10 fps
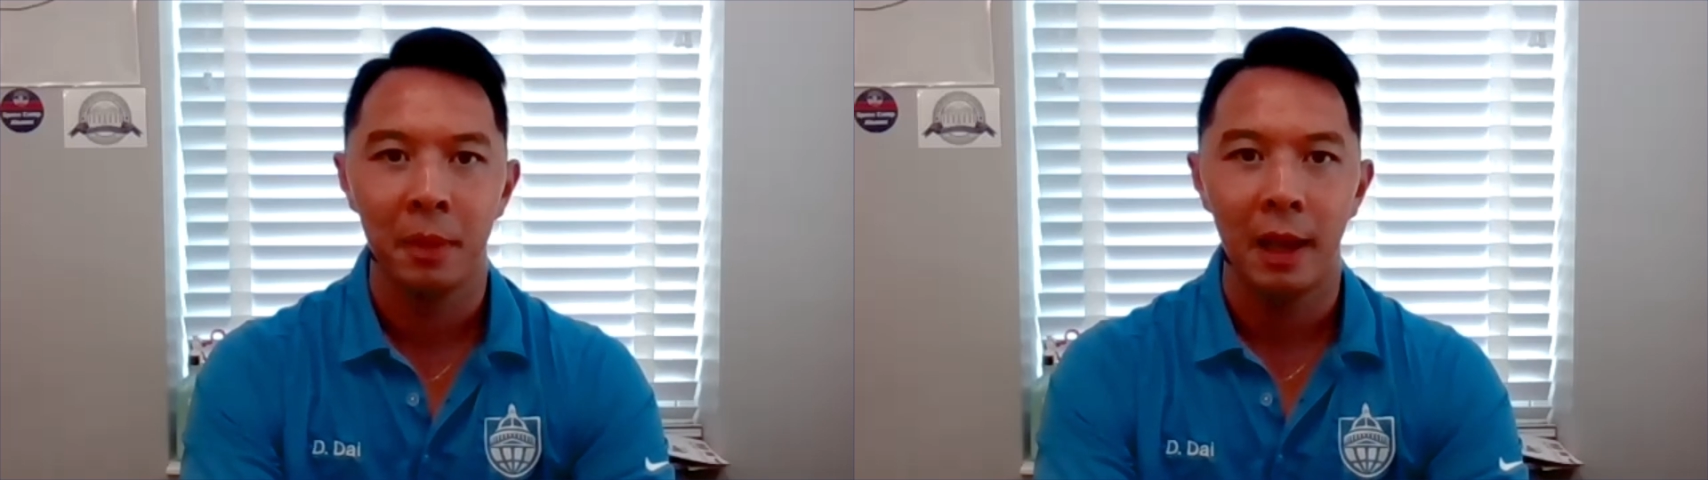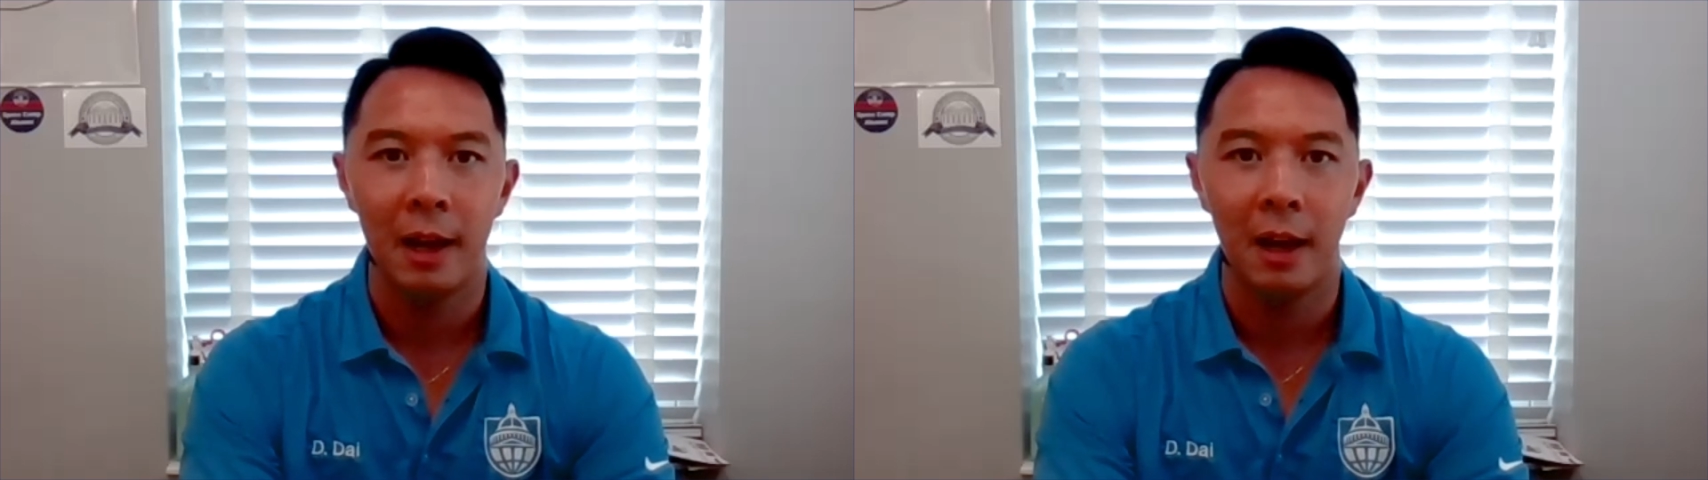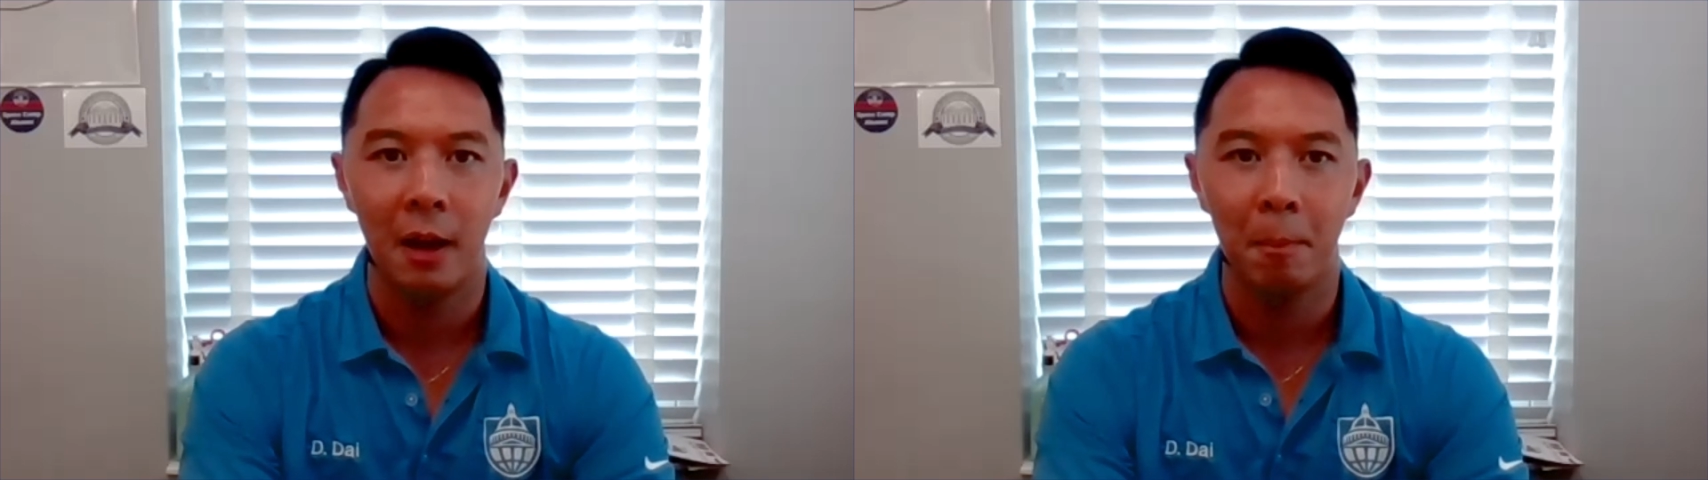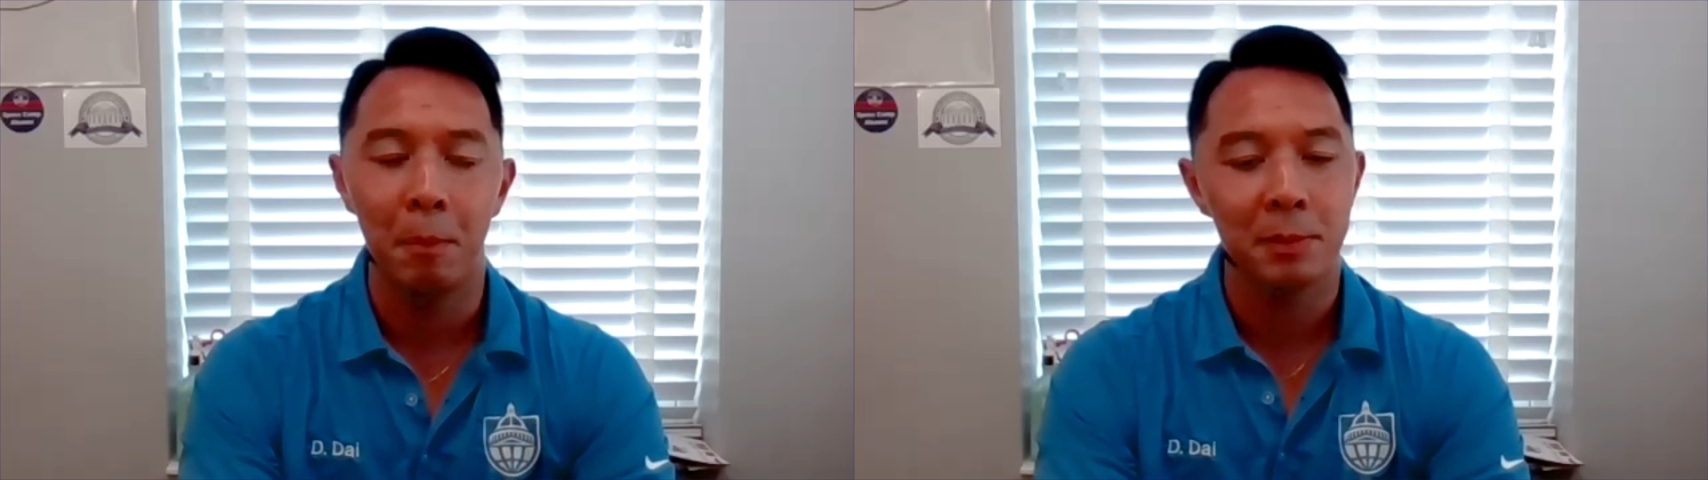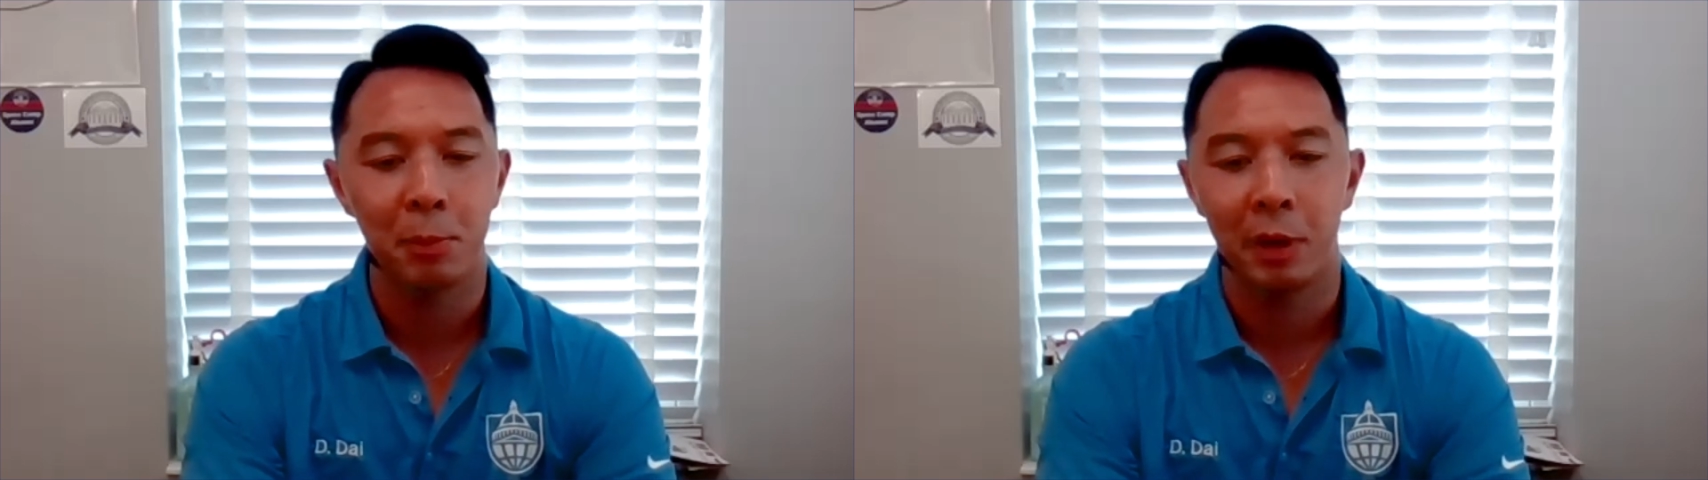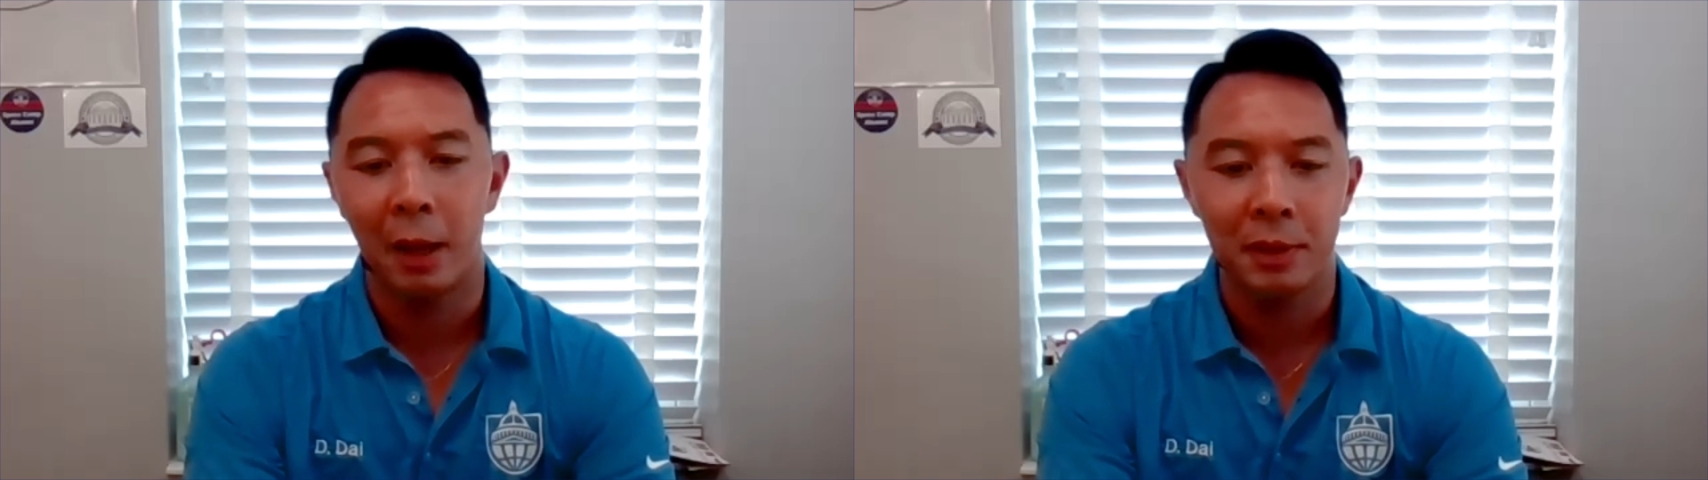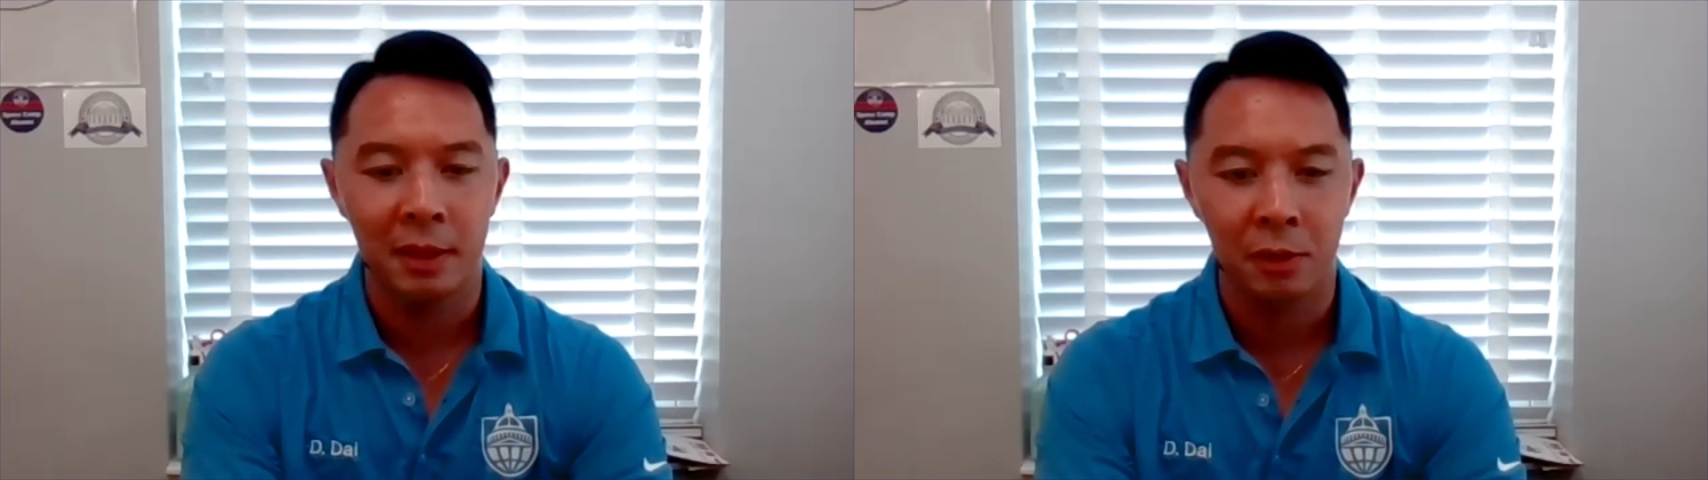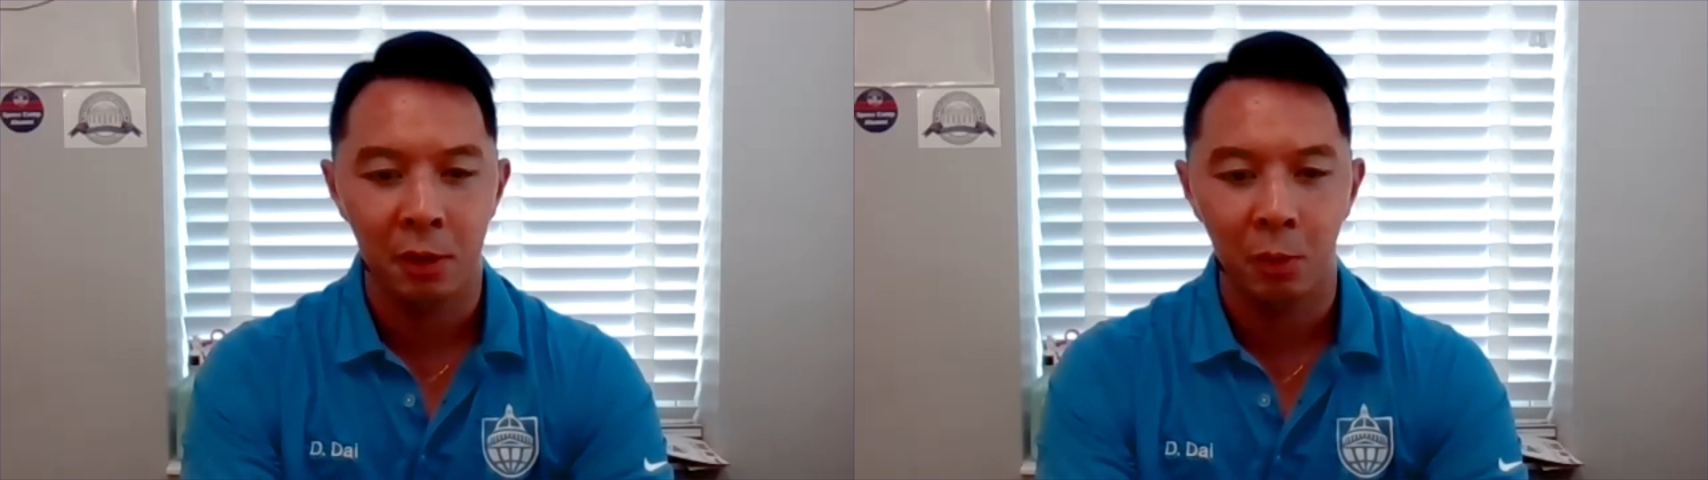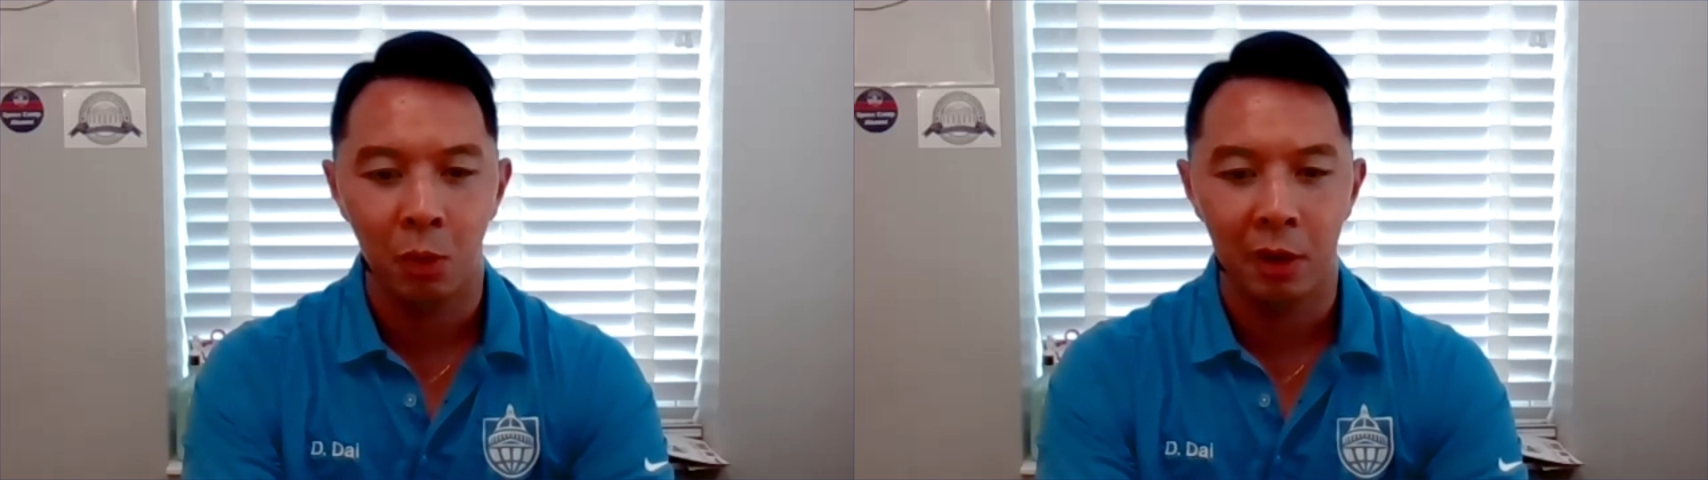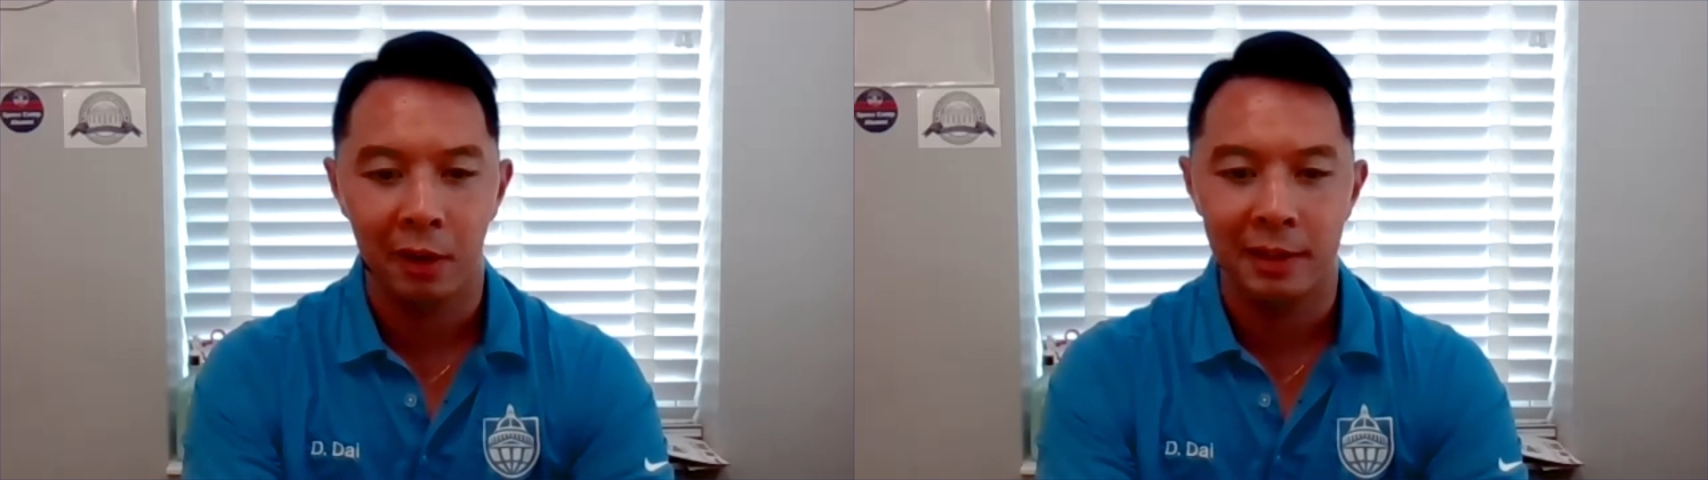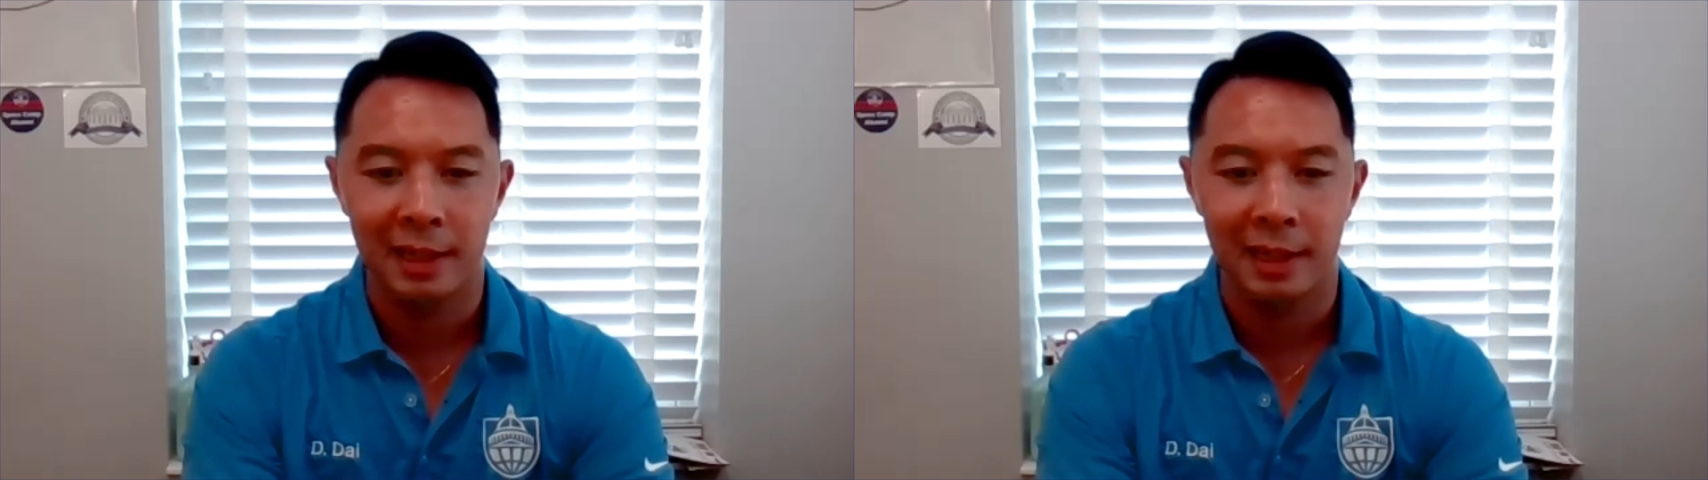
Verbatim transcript: uh, mispronouncing certain words.